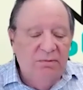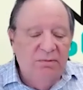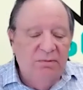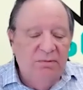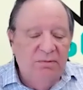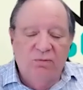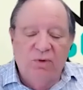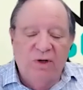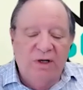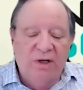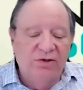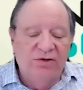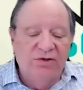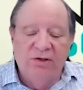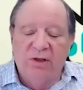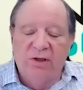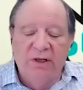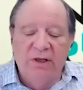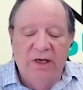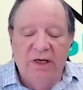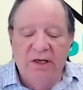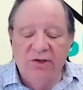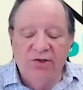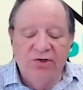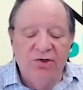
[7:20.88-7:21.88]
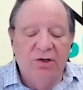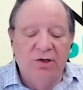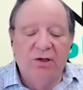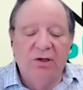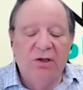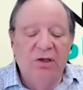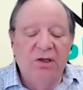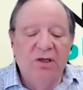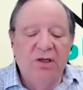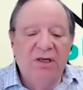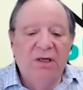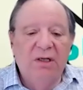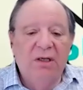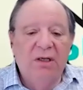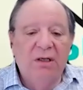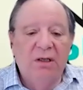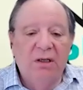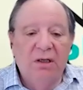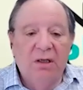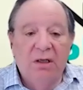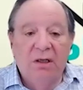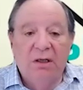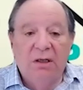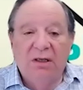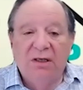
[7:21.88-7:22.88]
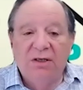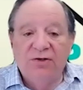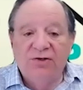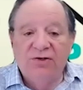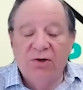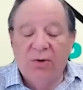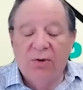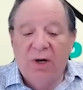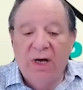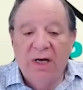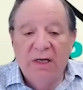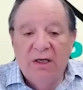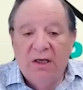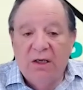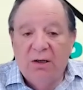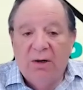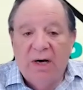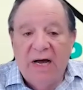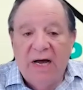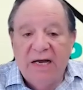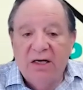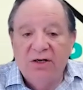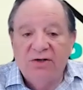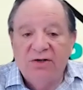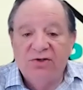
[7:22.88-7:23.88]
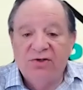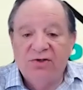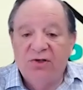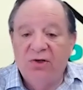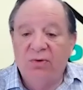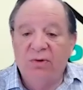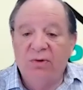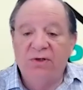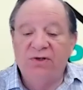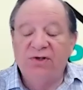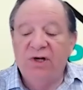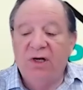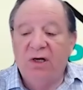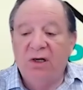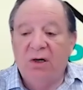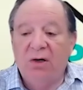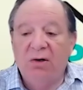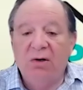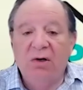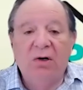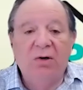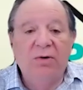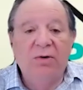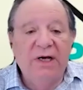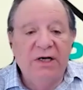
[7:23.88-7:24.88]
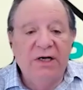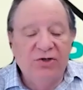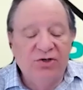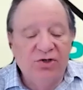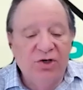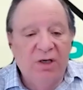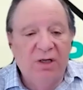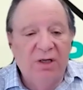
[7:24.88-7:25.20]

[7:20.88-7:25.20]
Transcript: reconciliation. So I can just do it and say, oh no, that